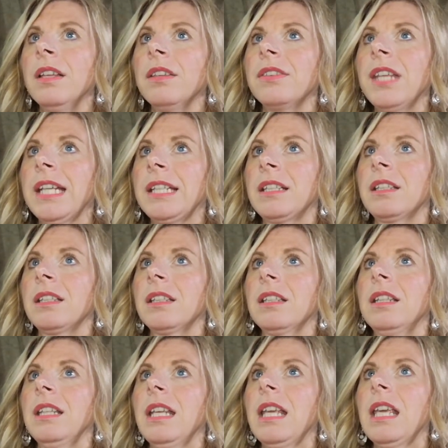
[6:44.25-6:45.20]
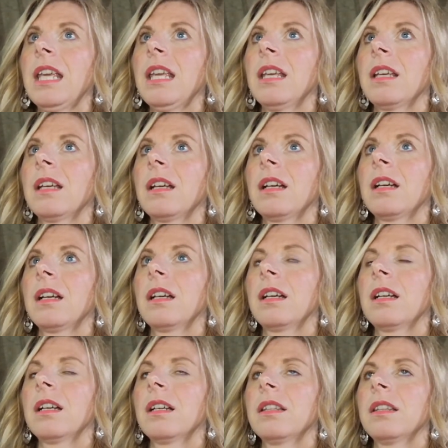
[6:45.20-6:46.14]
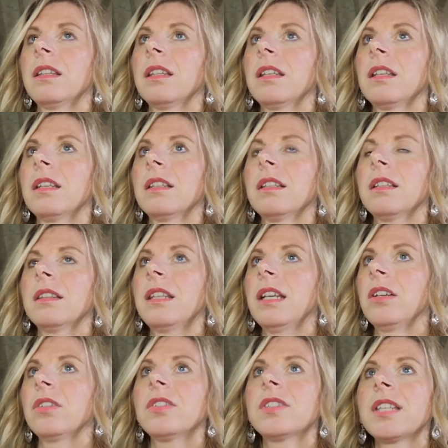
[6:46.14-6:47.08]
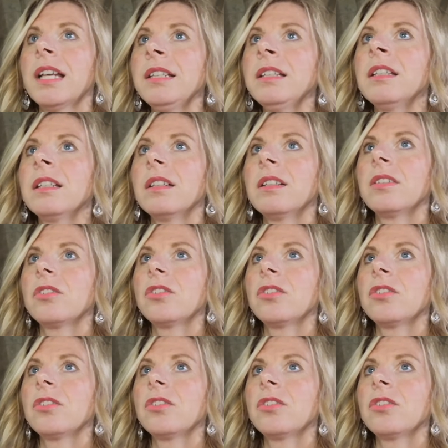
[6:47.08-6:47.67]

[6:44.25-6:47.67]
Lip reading: that the sudden